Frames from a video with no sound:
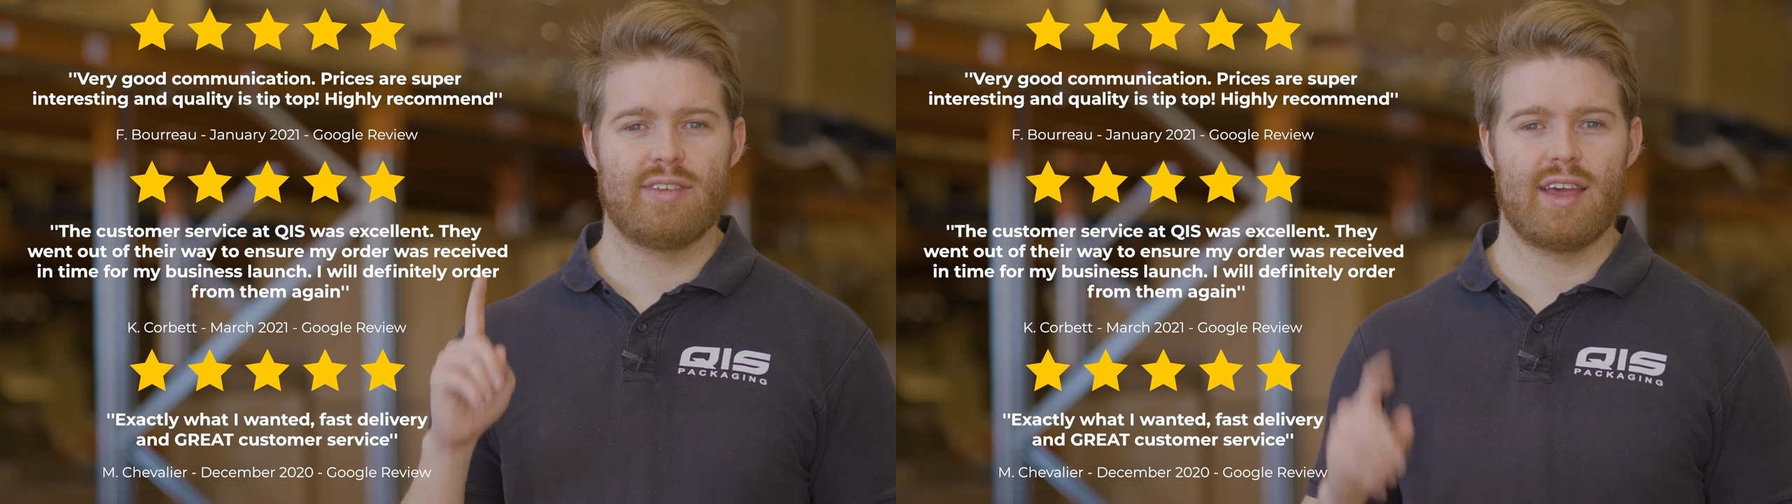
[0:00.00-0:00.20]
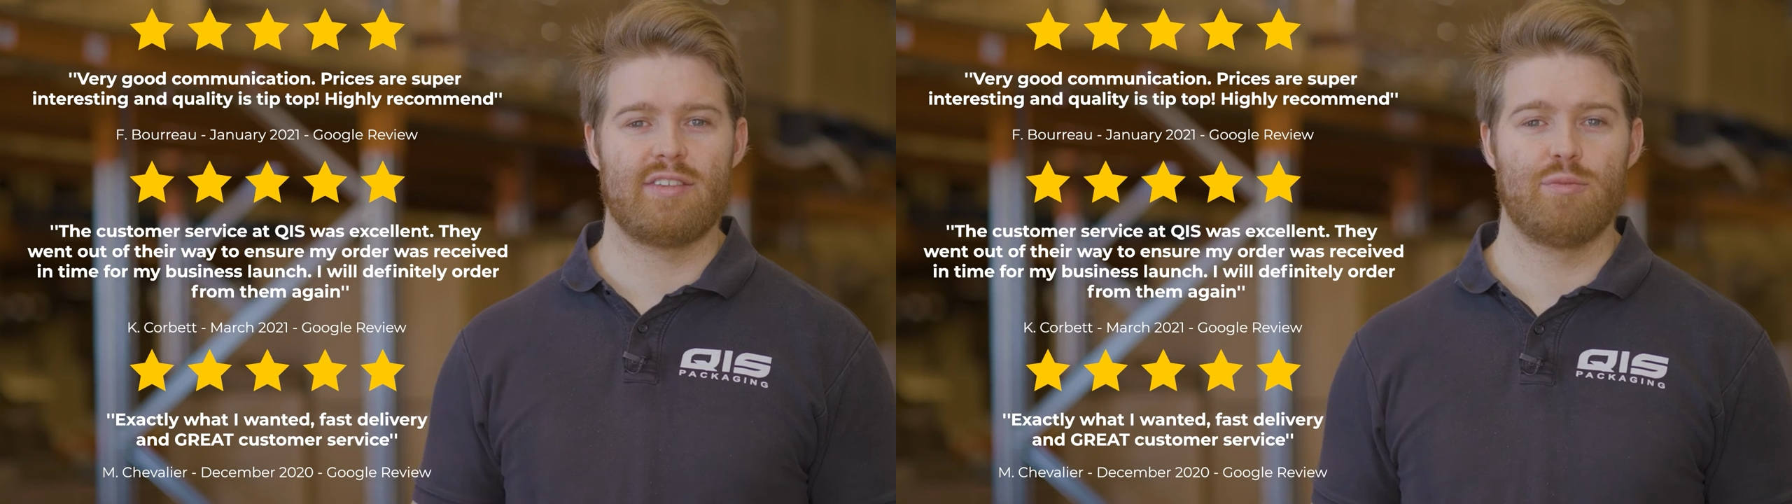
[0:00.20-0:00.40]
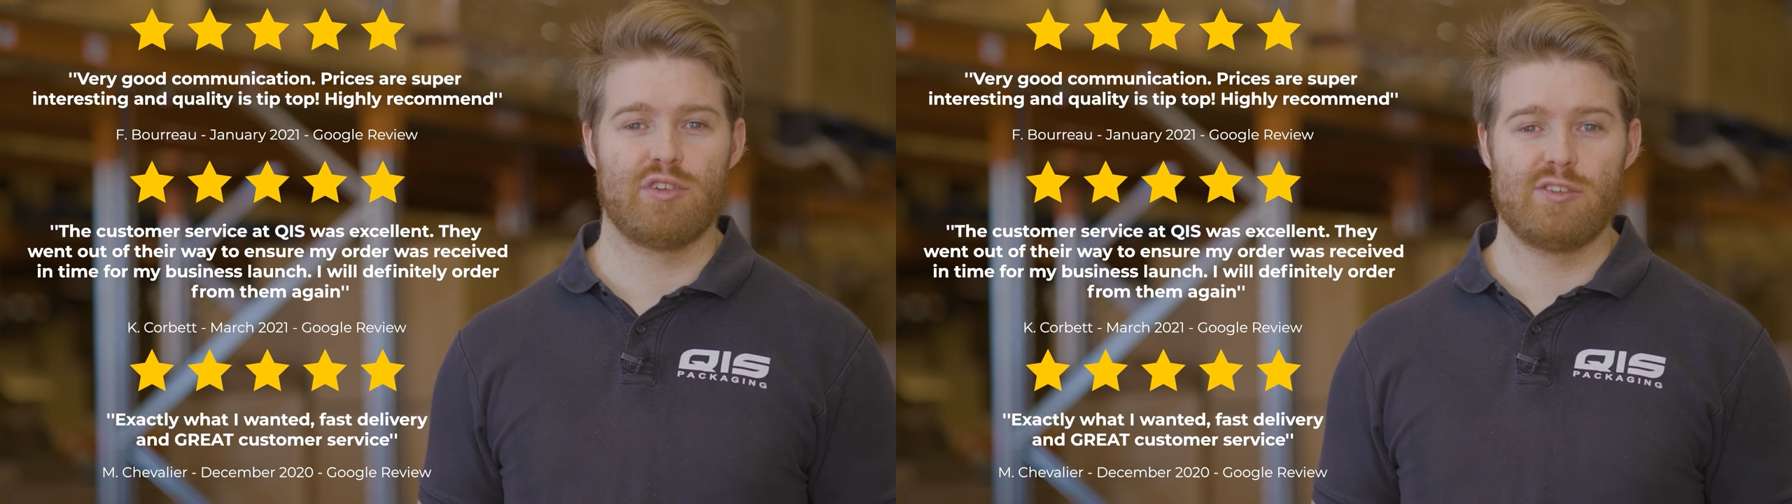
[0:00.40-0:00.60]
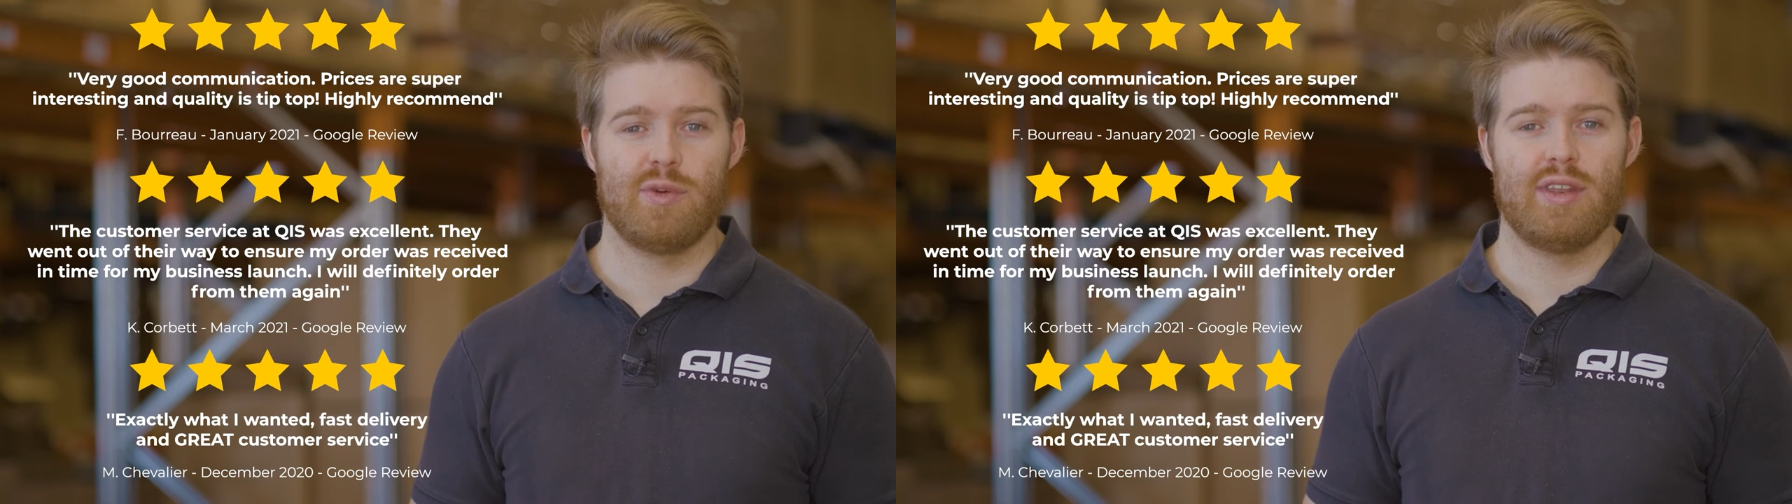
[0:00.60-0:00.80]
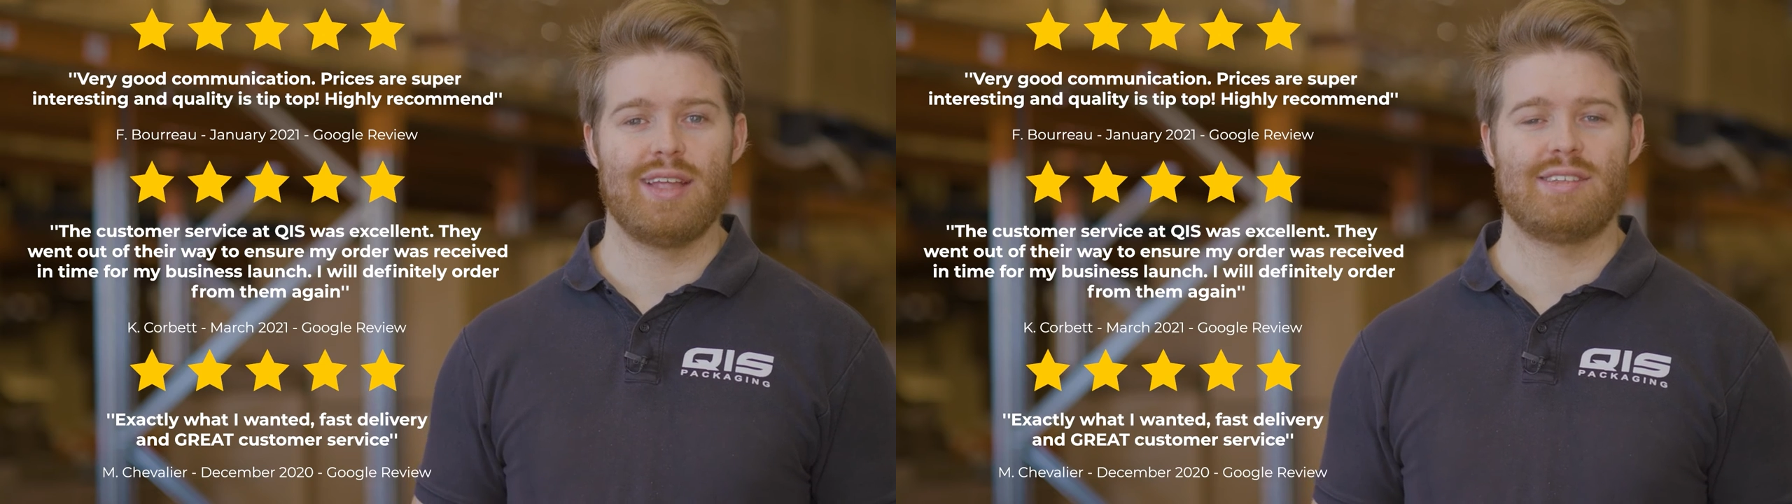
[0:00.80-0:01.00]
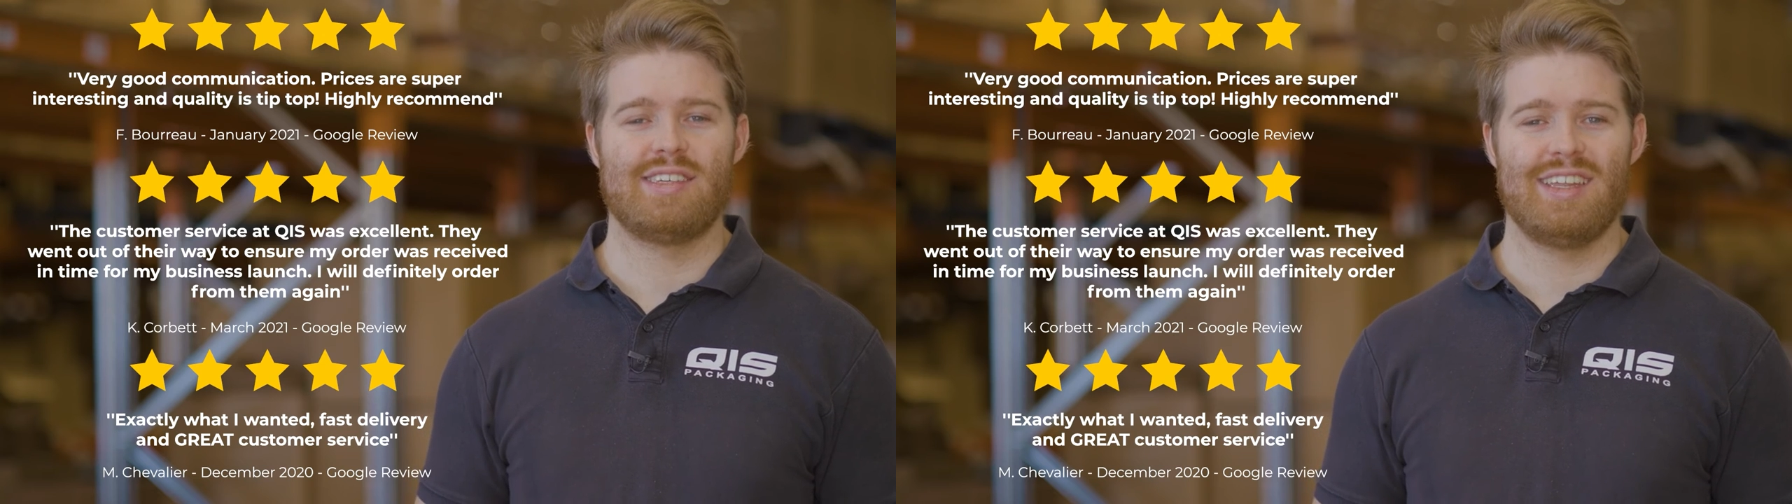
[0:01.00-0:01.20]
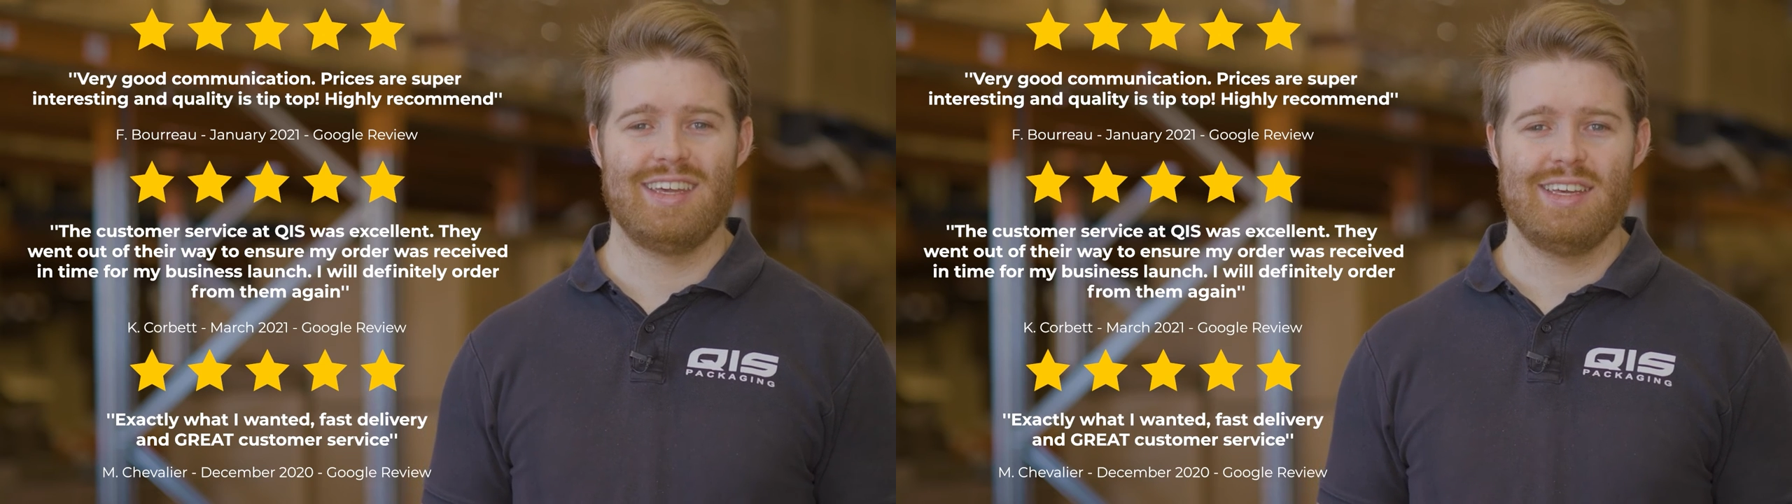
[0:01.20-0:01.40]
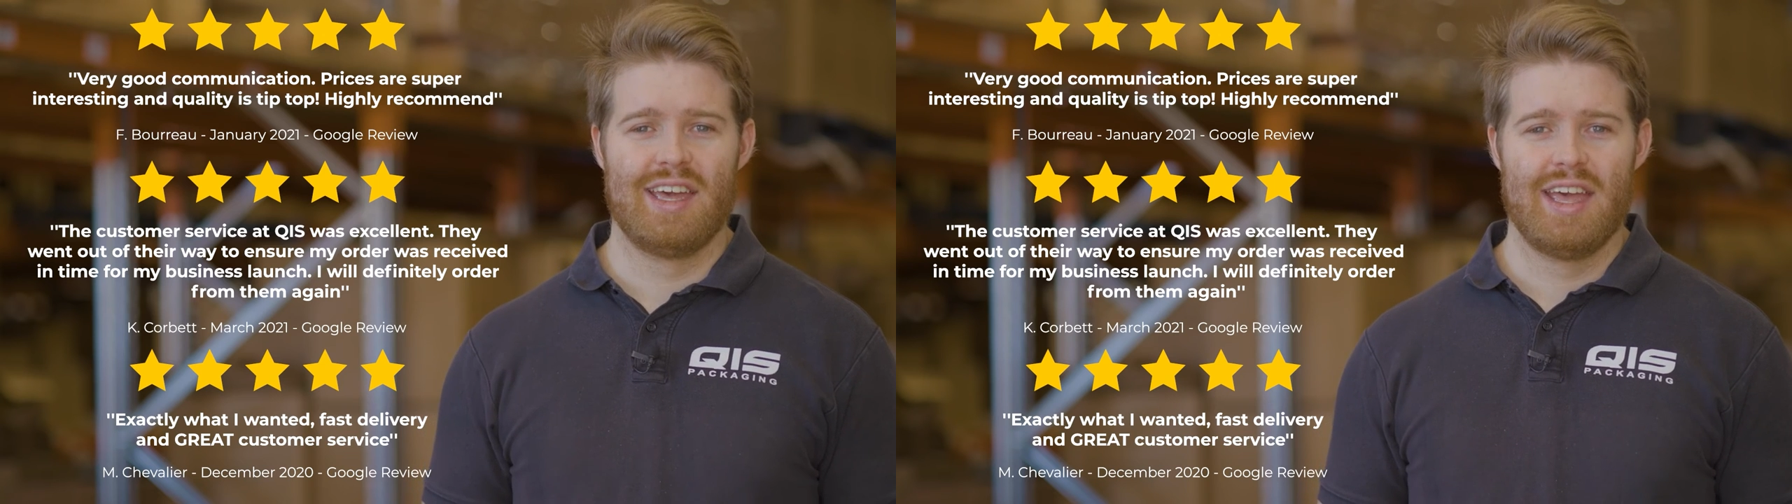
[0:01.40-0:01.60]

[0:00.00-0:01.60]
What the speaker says: to get to Brisbane and Sydney